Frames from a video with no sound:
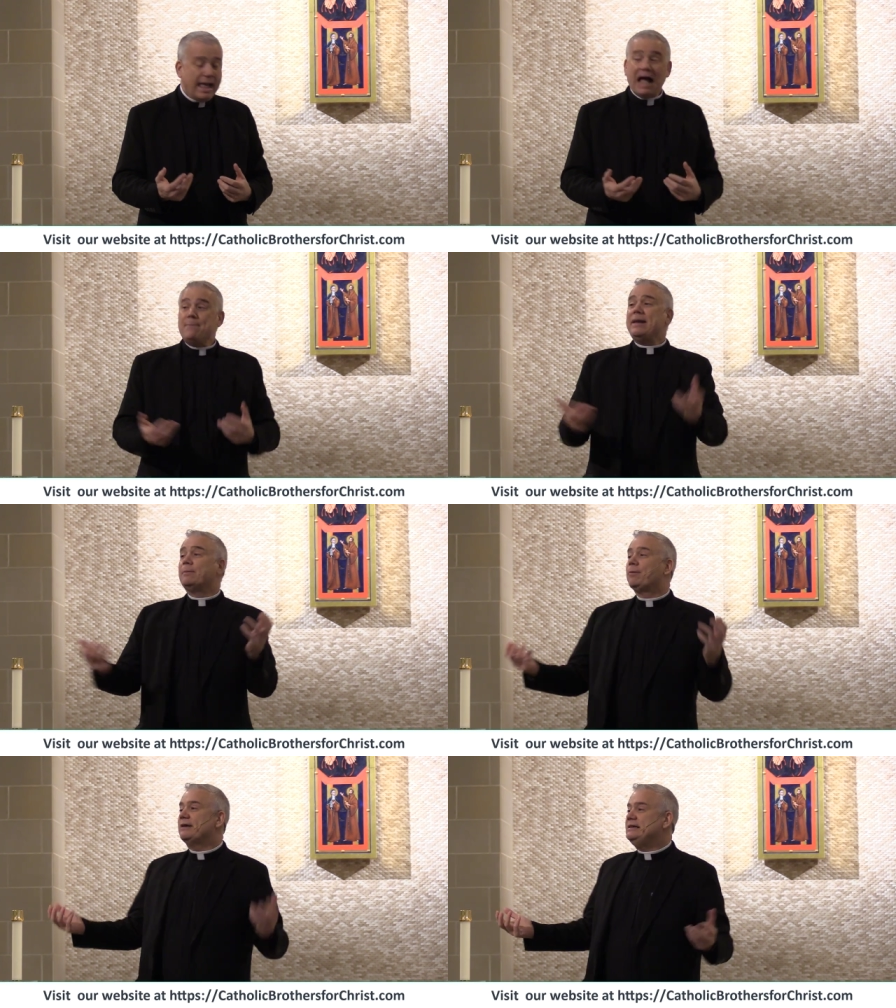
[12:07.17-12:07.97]
I've been
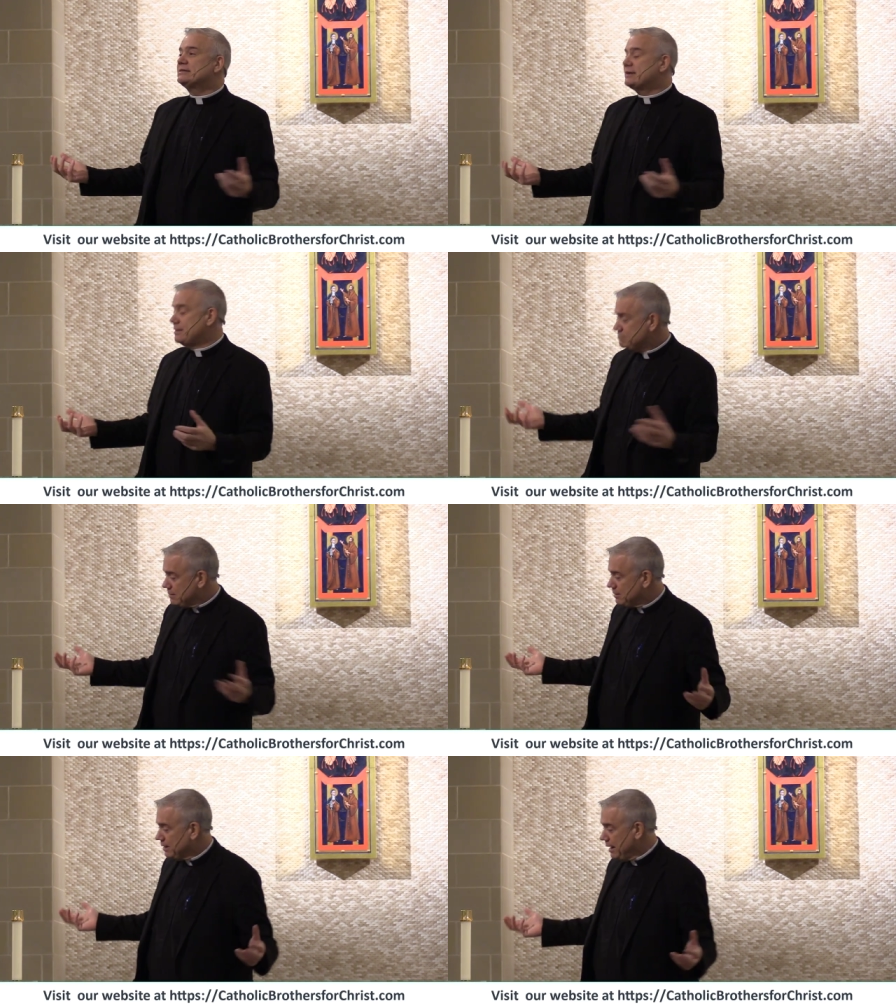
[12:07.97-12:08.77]
a priest
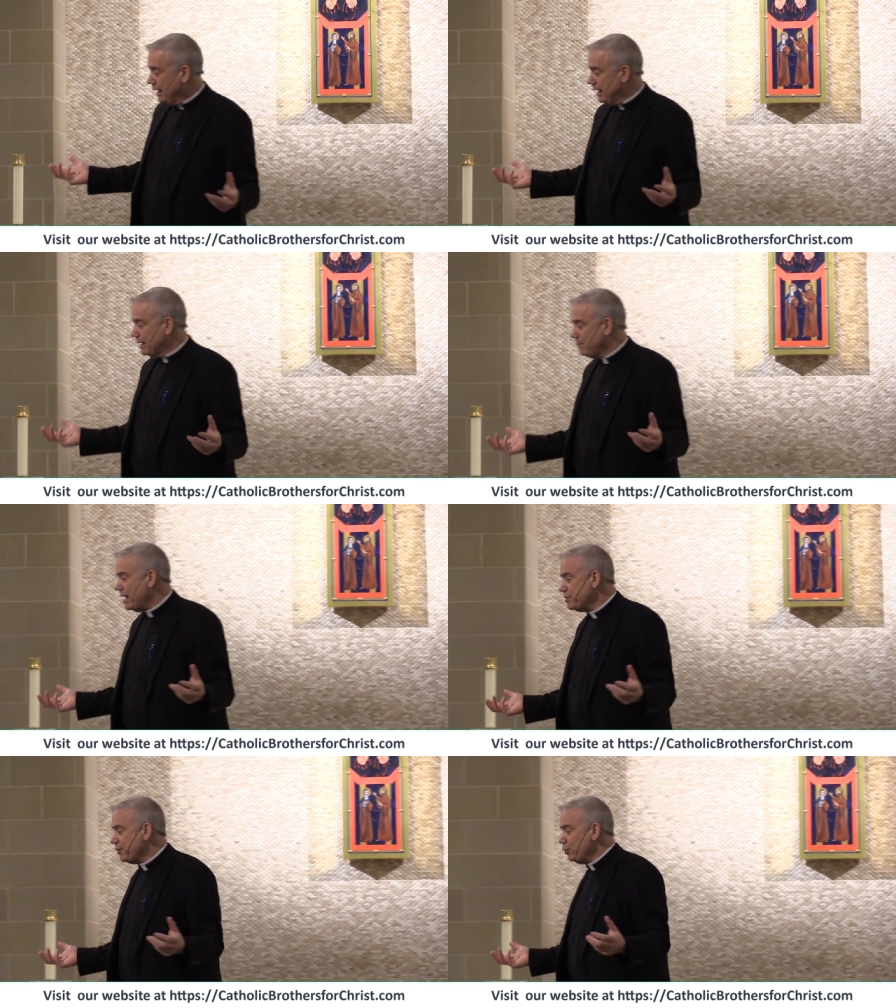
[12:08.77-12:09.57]
in a
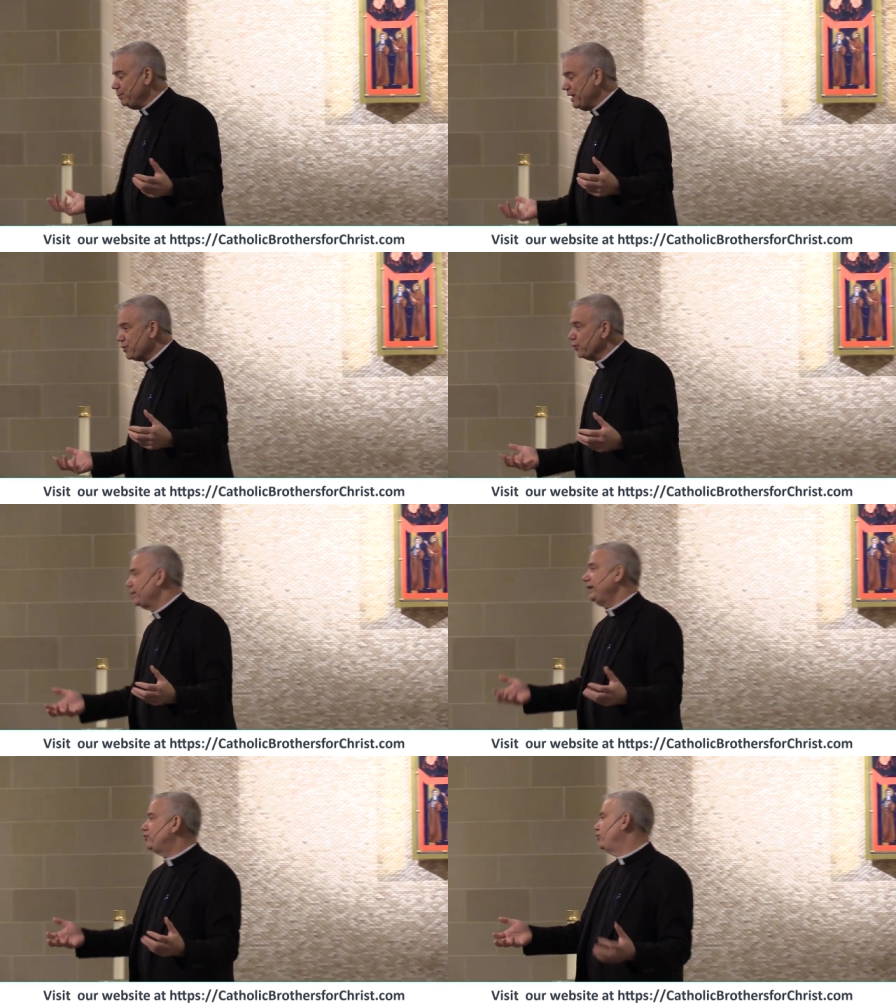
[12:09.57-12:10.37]
month, it'll be
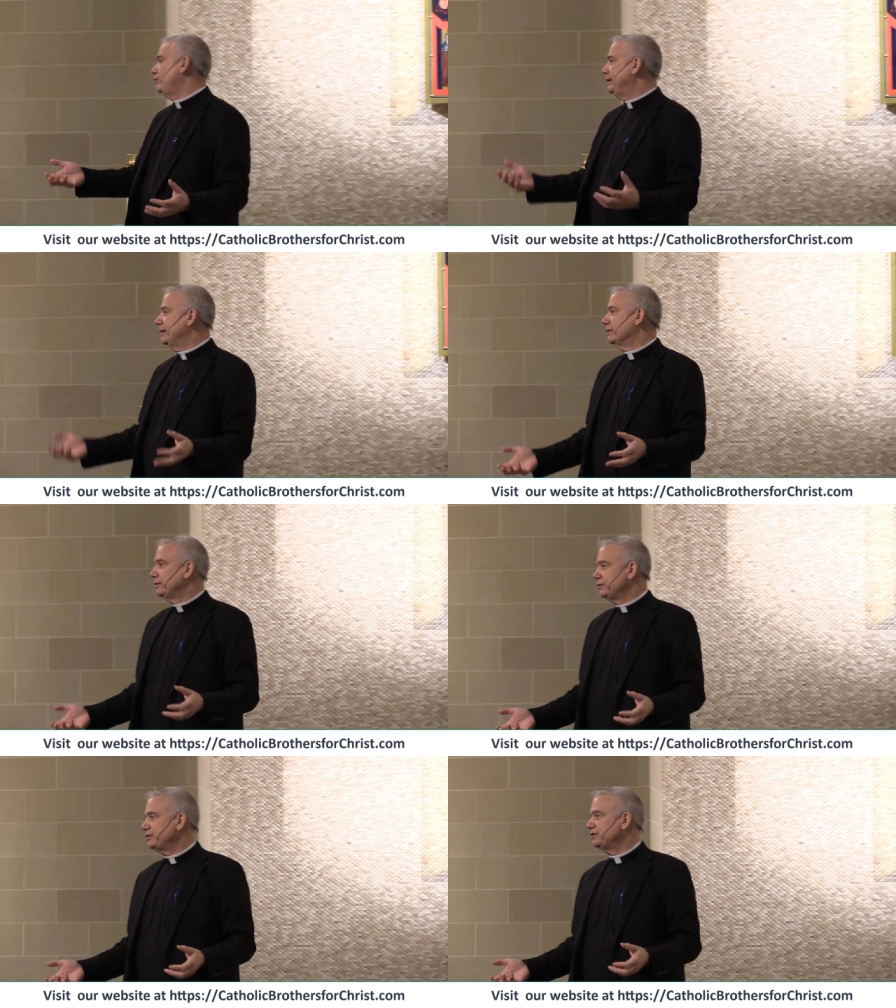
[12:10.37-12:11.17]
32
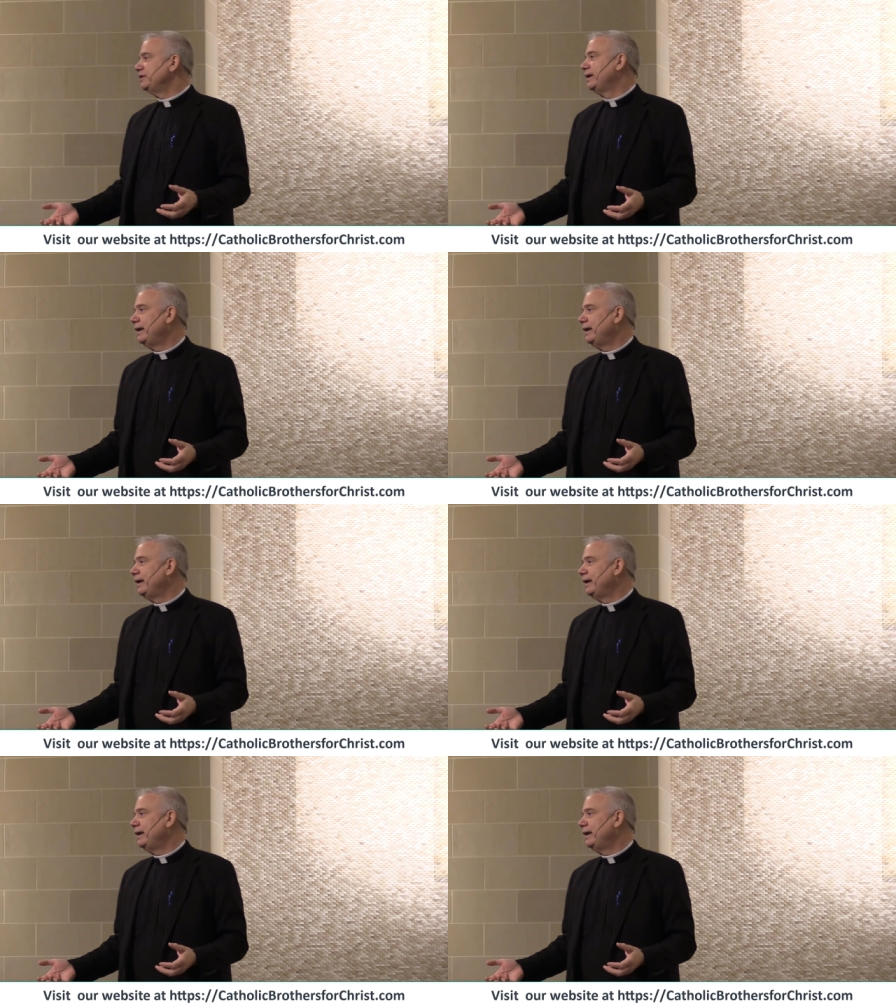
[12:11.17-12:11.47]
years.